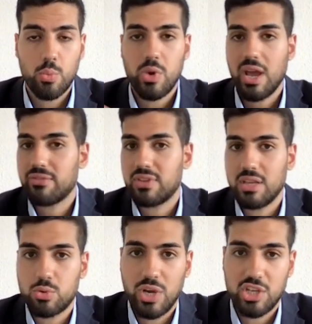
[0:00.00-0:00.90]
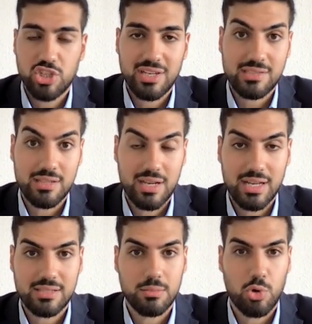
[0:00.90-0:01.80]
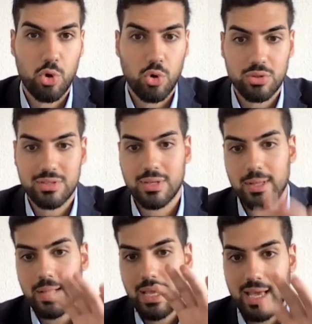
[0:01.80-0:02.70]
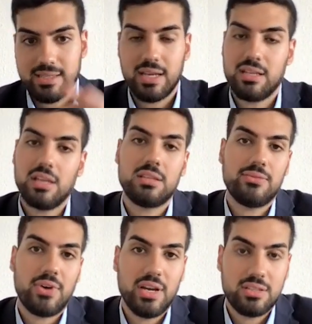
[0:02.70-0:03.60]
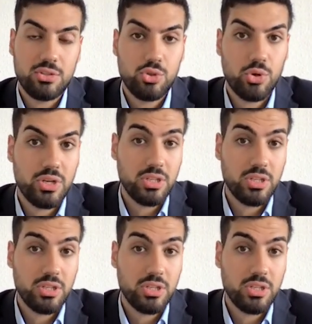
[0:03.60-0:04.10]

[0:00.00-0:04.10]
we have then to adjust the custom code as identified during